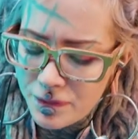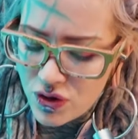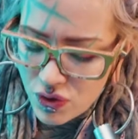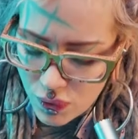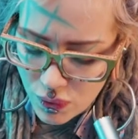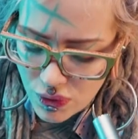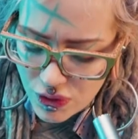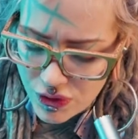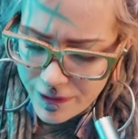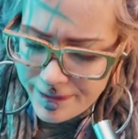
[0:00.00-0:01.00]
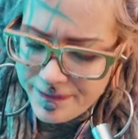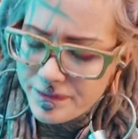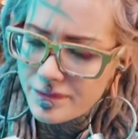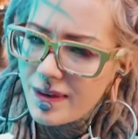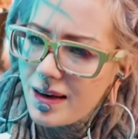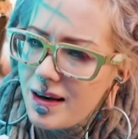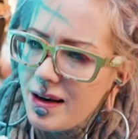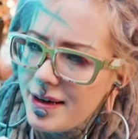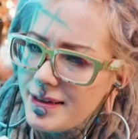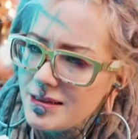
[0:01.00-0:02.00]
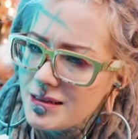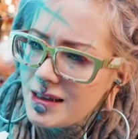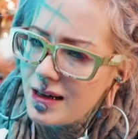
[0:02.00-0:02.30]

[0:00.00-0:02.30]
juice and